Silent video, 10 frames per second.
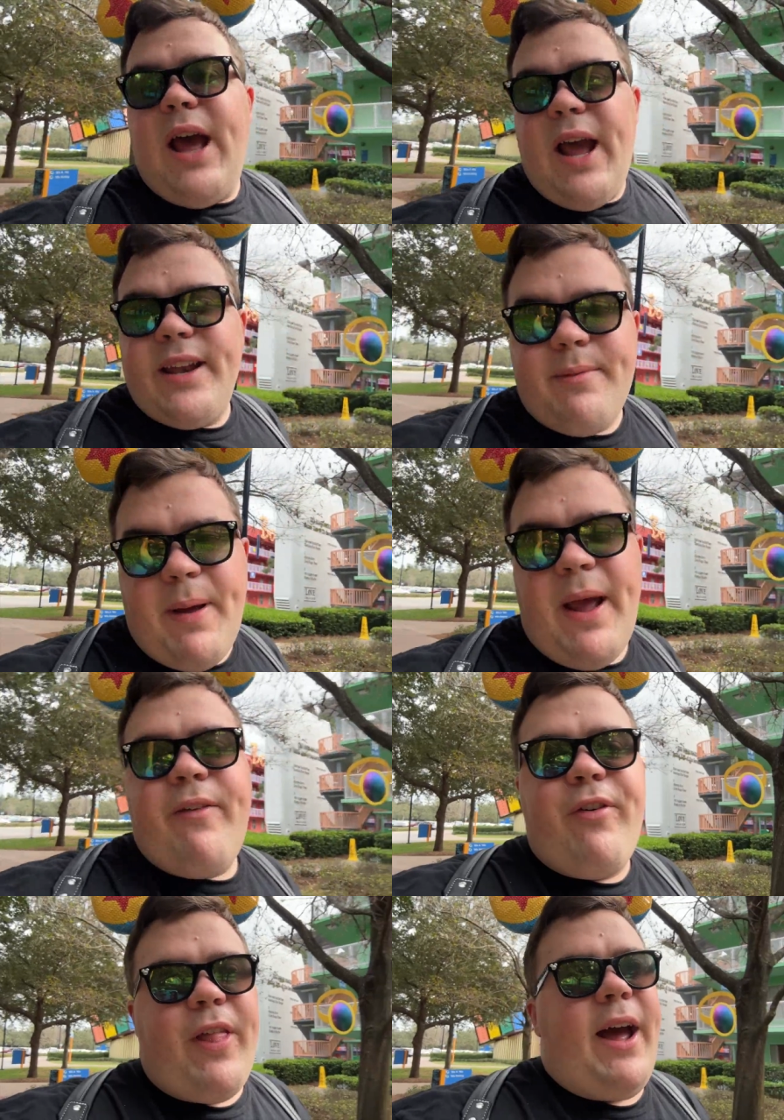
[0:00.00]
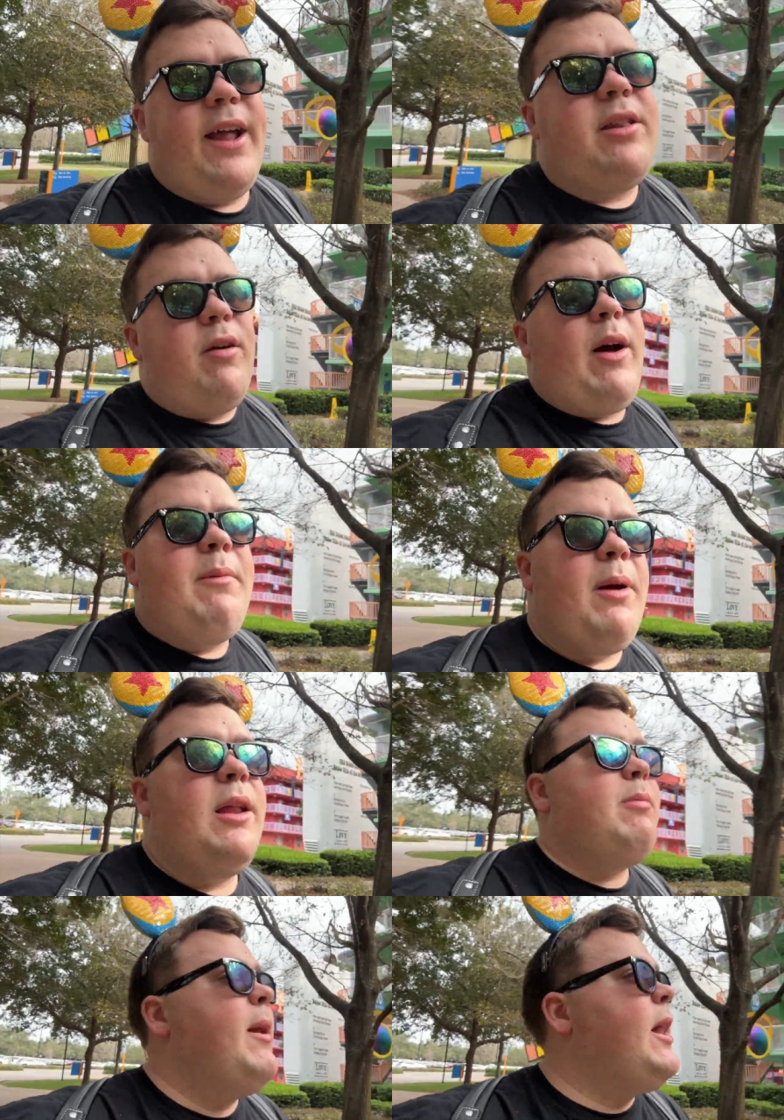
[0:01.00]
I had to pay for that, so I
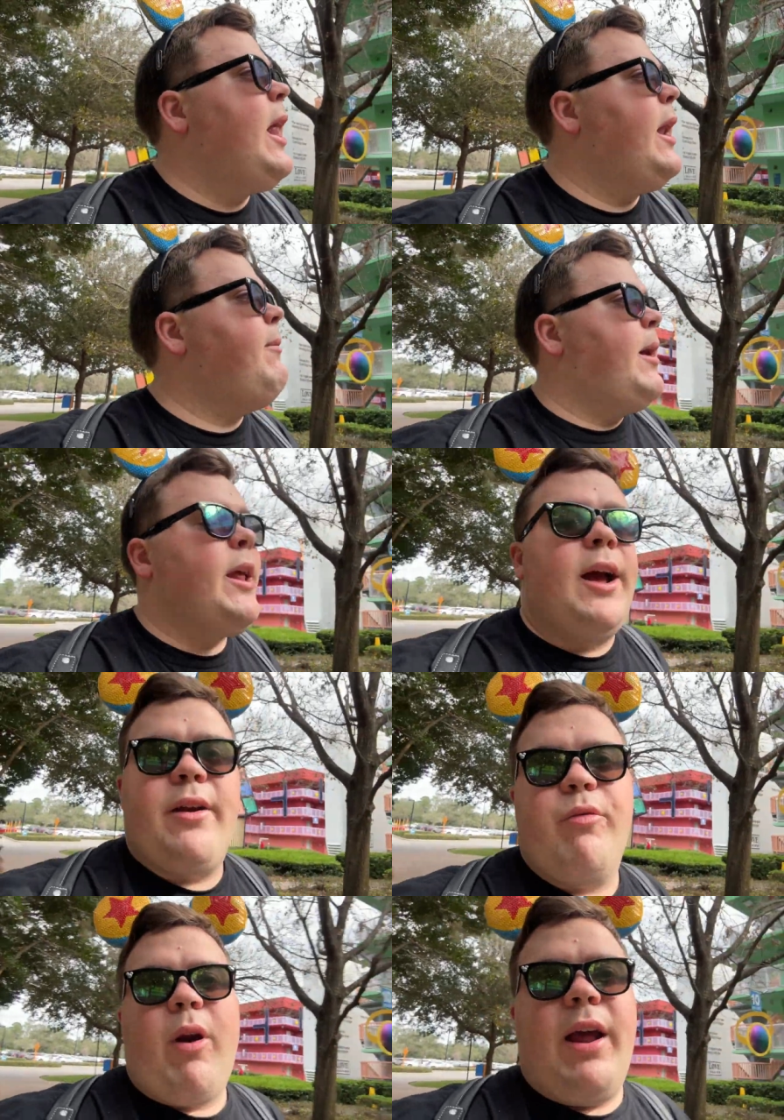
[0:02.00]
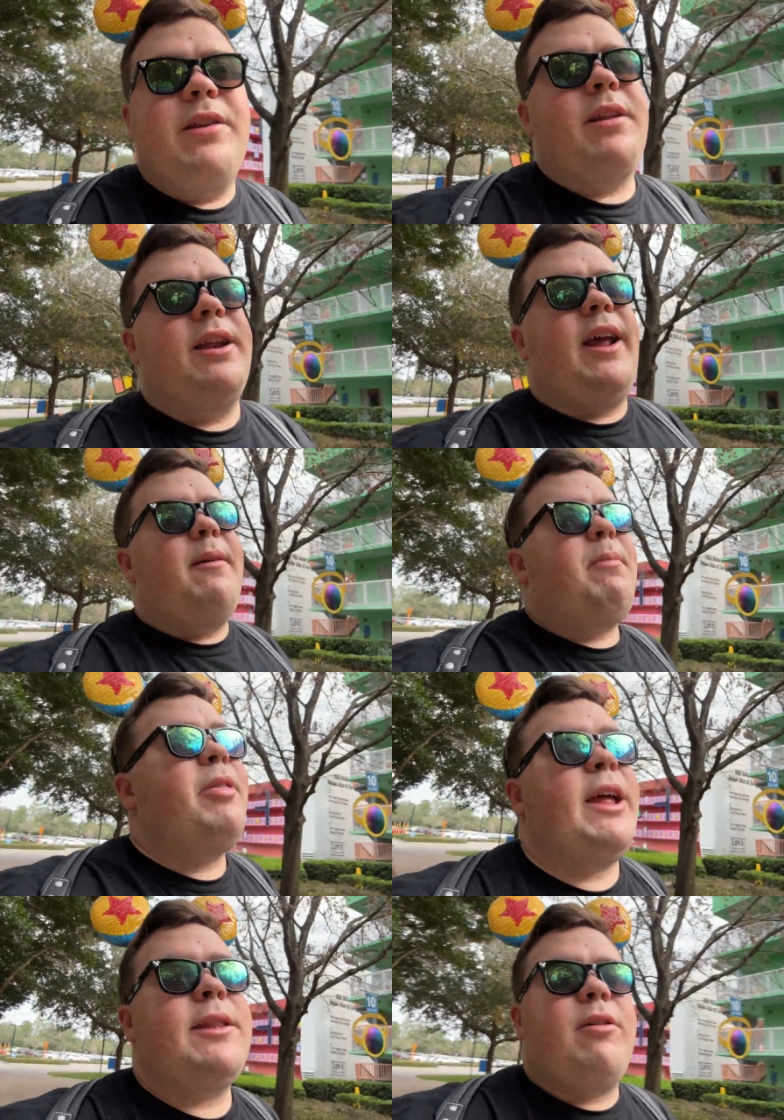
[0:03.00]
spent a lot of money on rides today, but
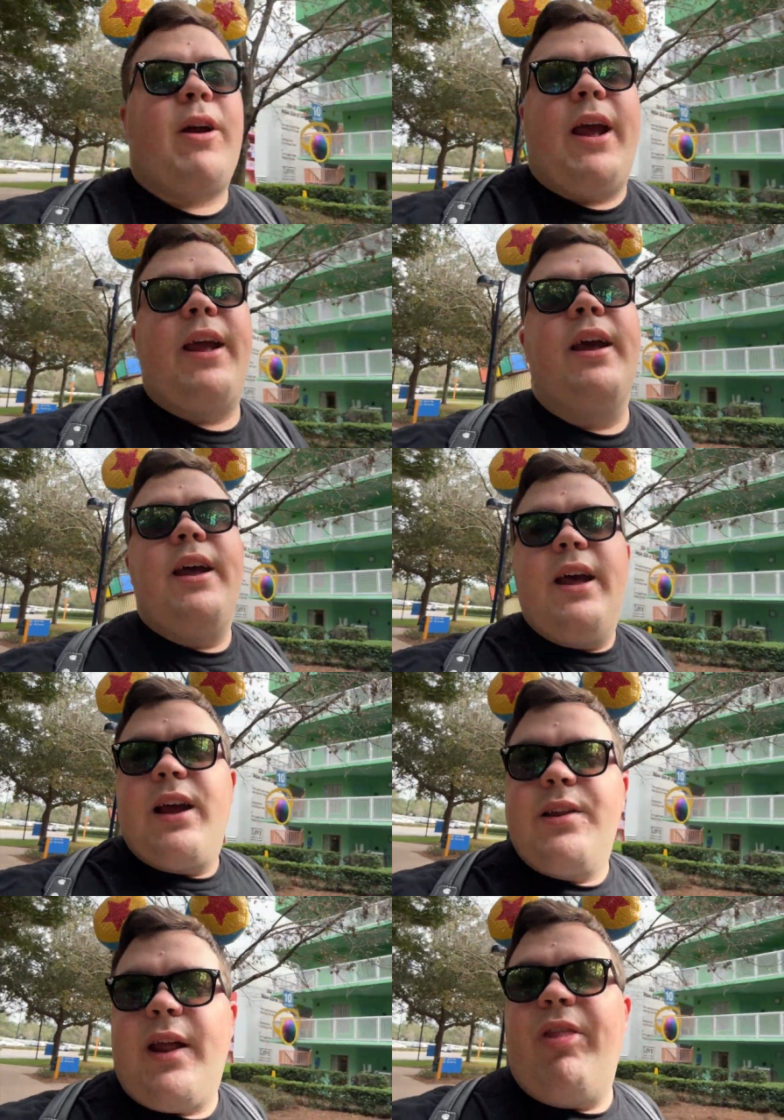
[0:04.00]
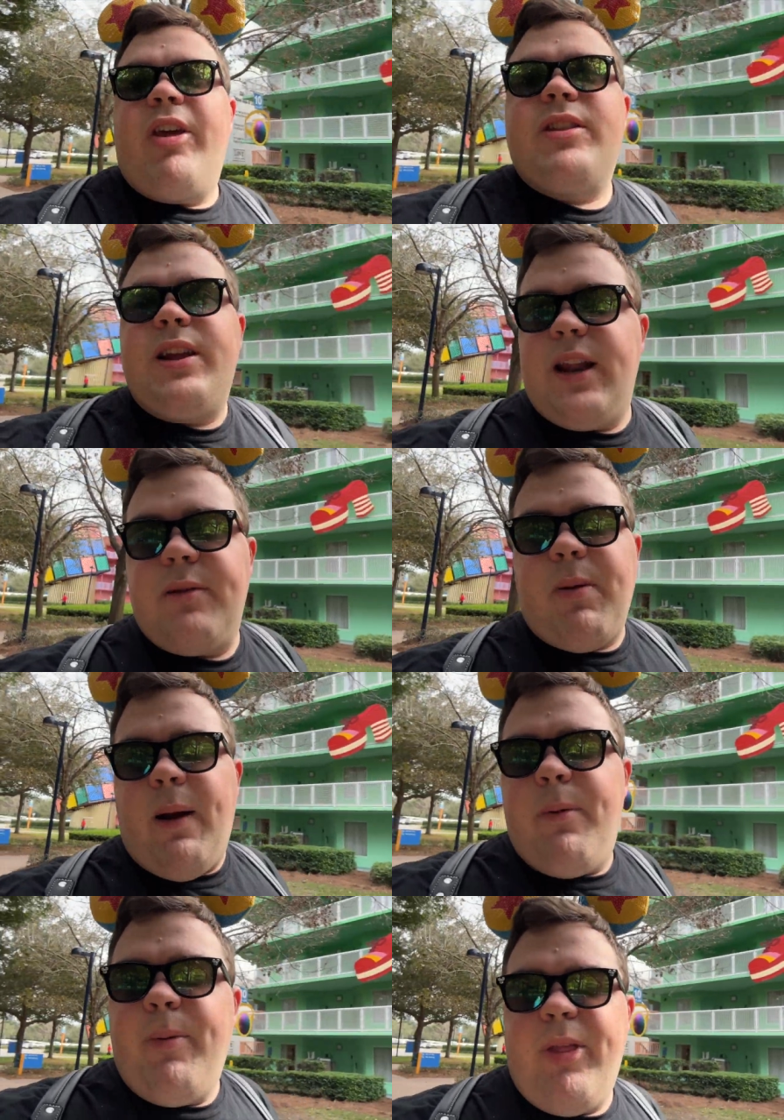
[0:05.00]
that's okay, because I think today's
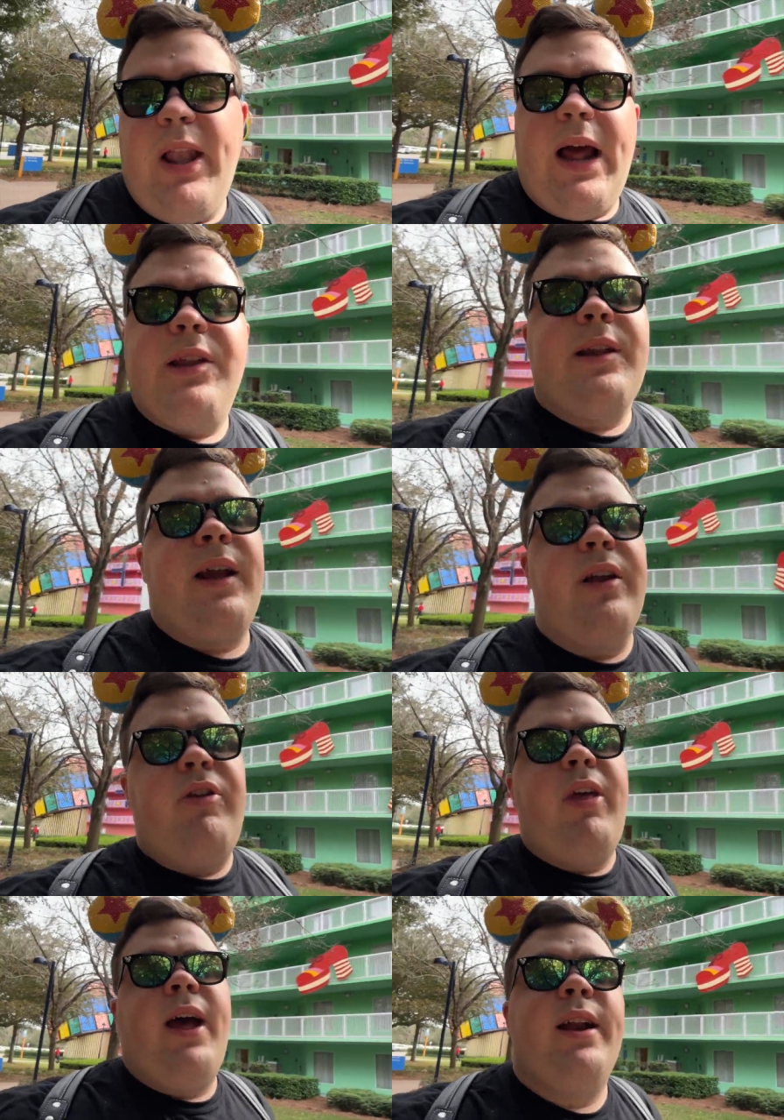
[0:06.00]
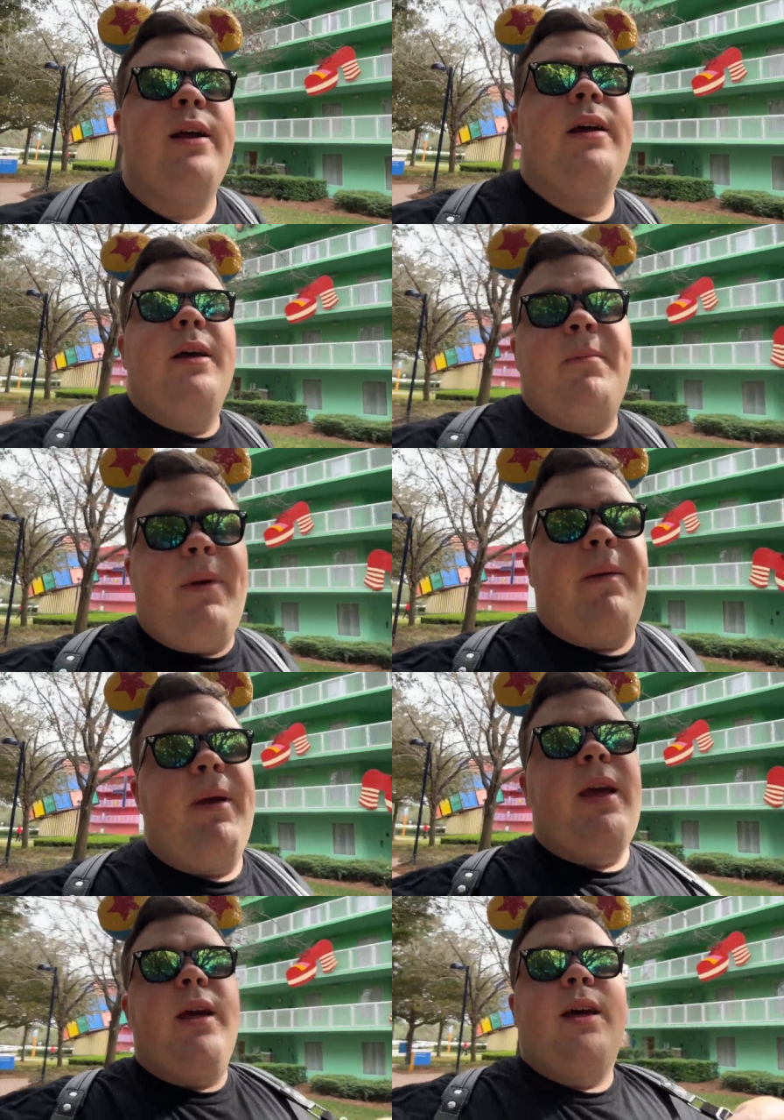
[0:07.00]
probably the last day I'll do that, maybe.